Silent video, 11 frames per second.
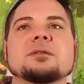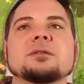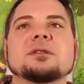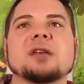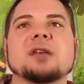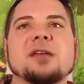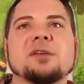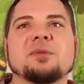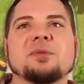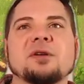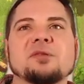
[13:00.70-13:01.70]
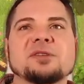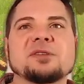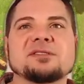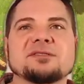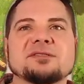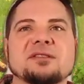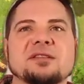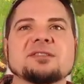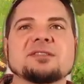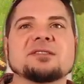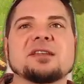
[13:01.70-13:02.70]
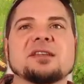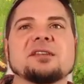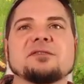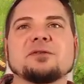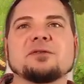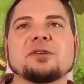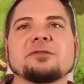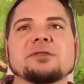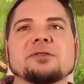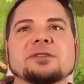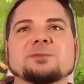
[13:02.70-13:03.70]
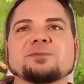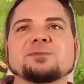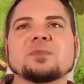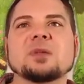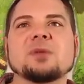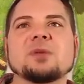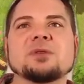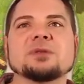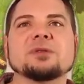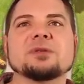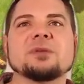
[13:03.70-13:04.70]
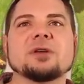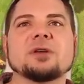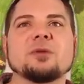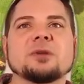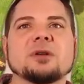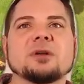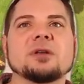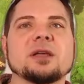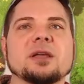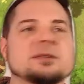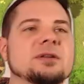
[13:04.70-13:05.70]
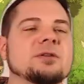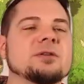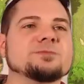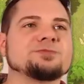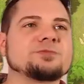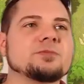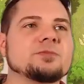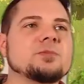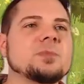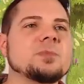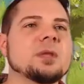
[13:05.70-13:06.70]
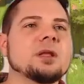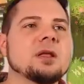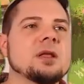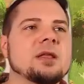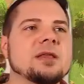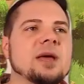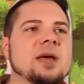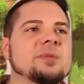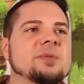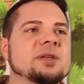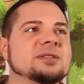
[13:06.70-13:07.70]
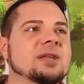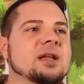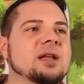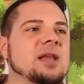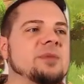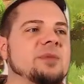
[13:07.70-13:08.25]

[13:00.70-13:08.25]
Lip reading: I think part of the reason is that this is hidden for whatever reason. I'm used to it being open. Okay, so that being said and that being